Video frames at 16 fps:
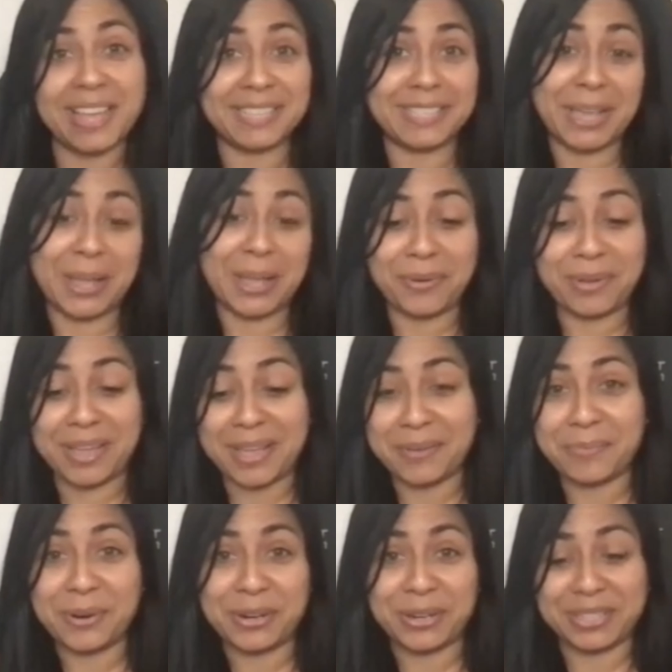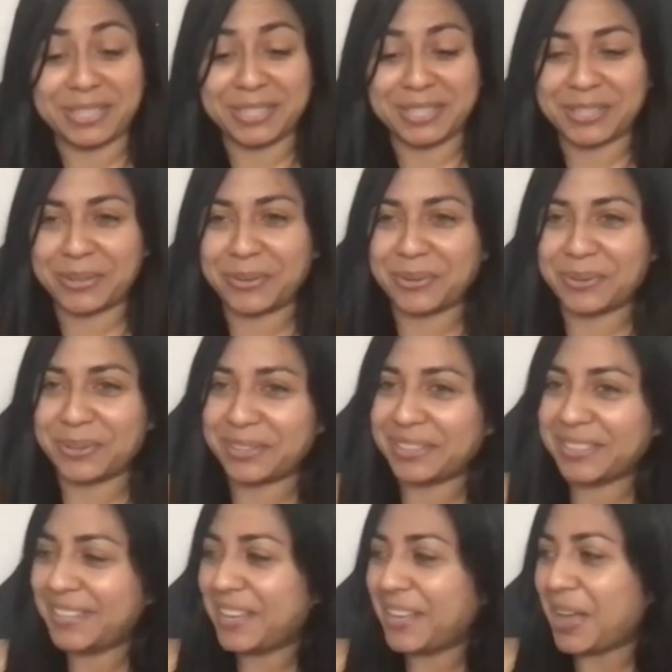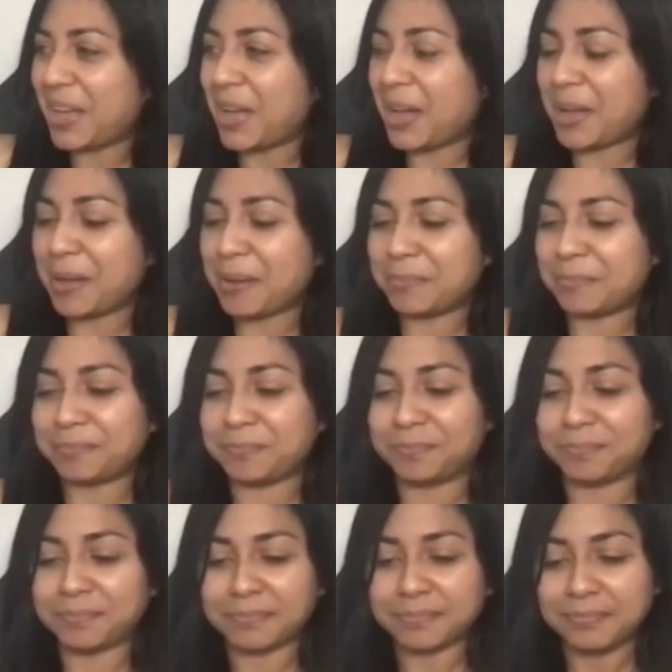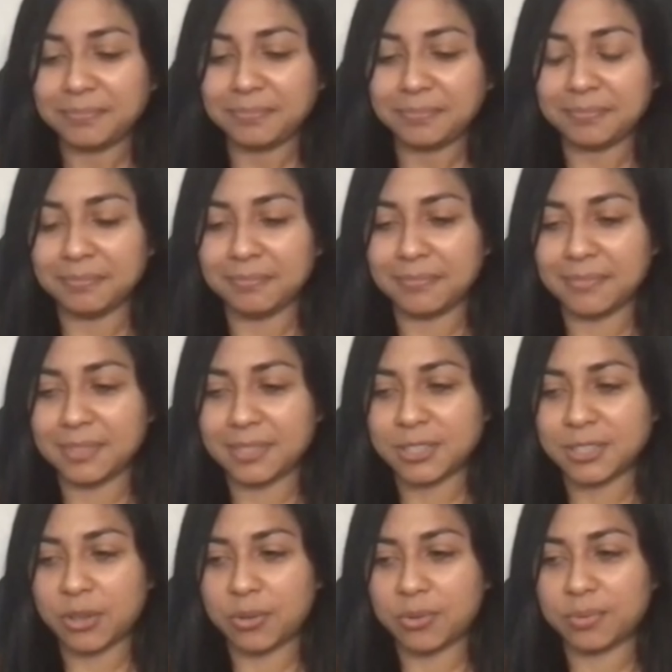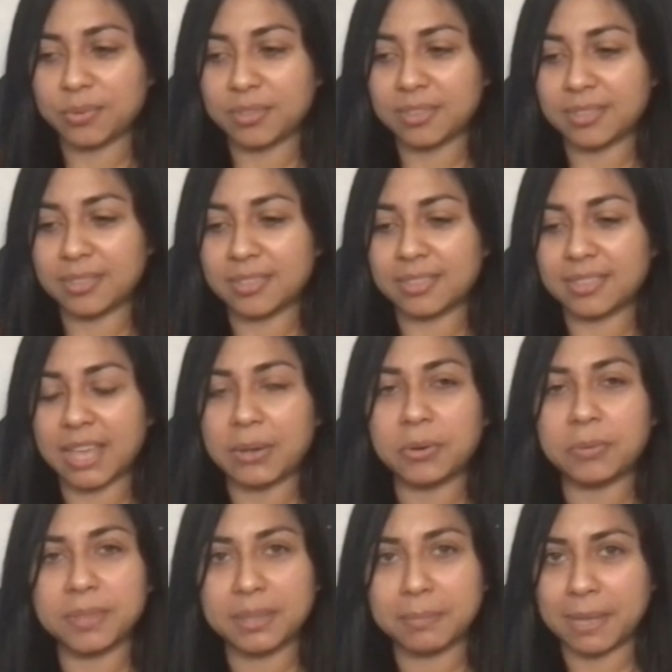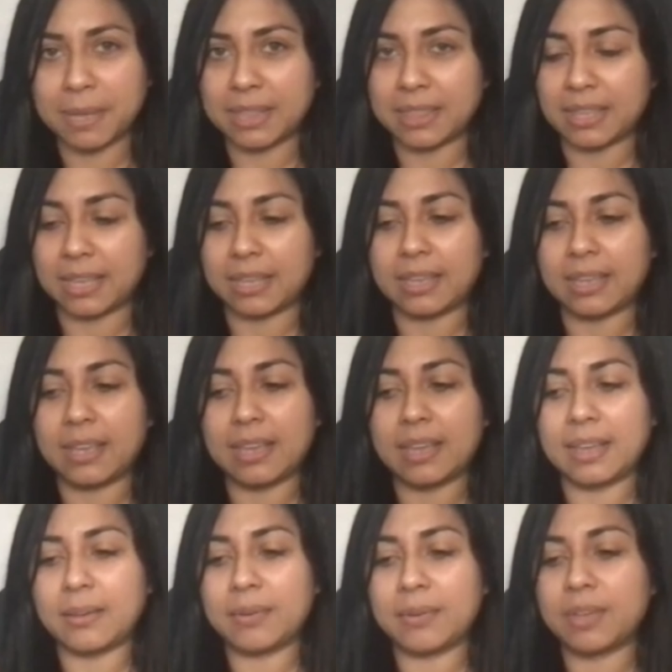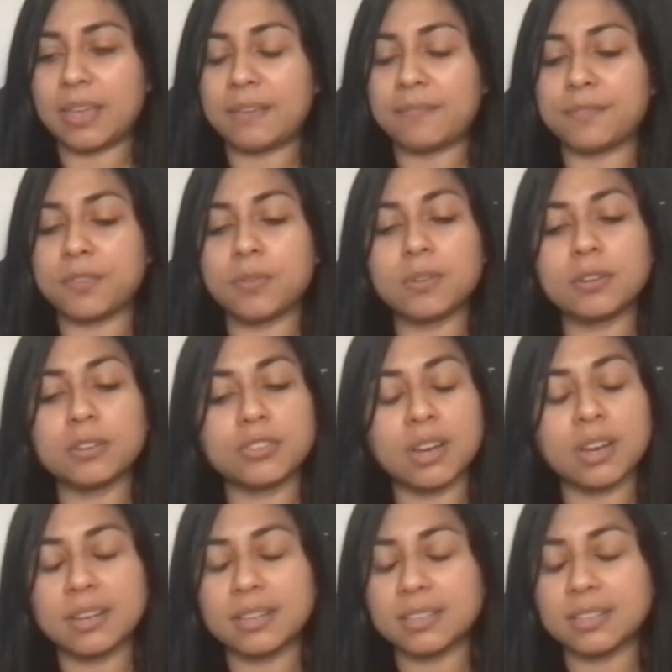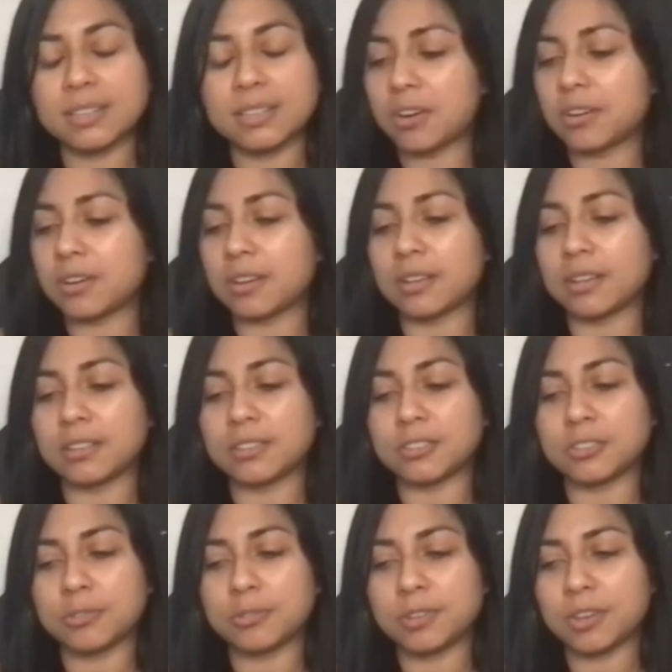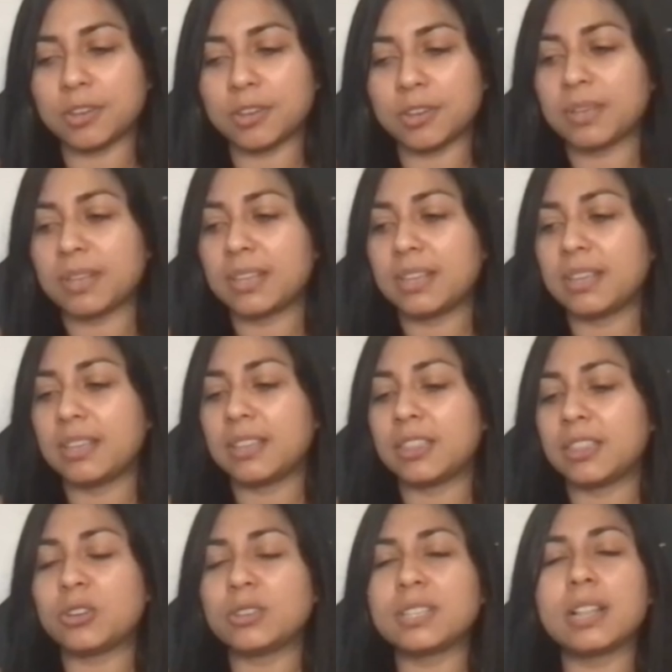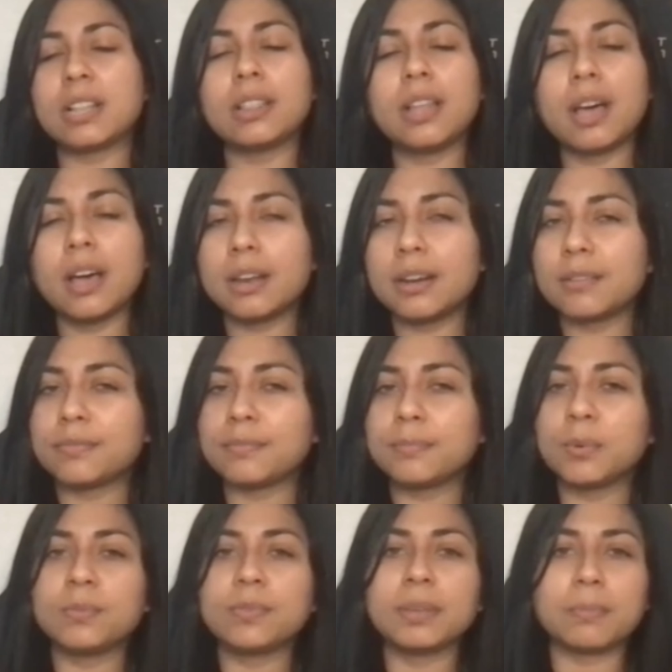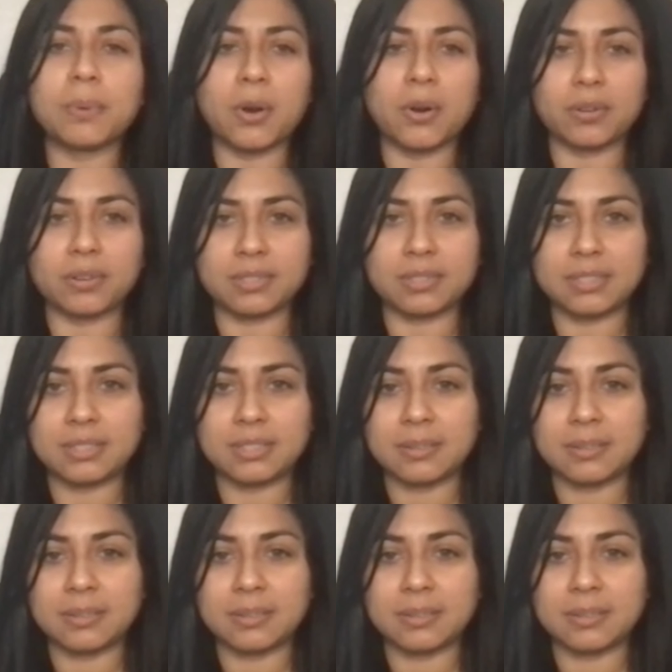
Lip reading: how it works in school. Um, so that would be the main thing. If you are trying to start a studio, there's a lot of moving parts.